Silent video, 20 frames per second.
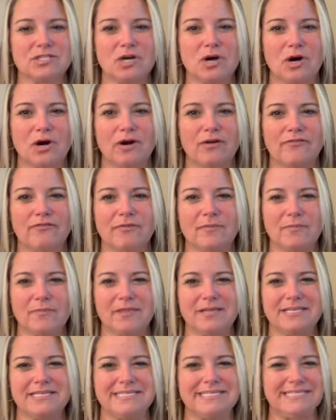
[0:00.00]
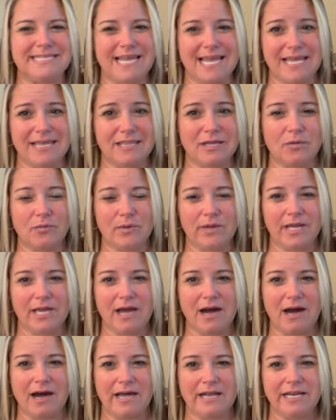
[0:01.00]
car from the day that we
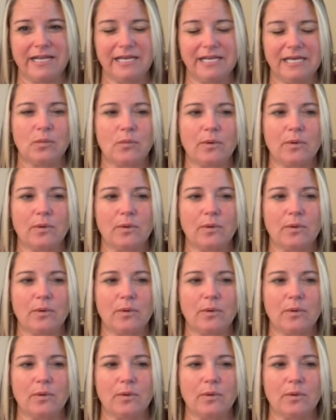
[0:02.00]
got it.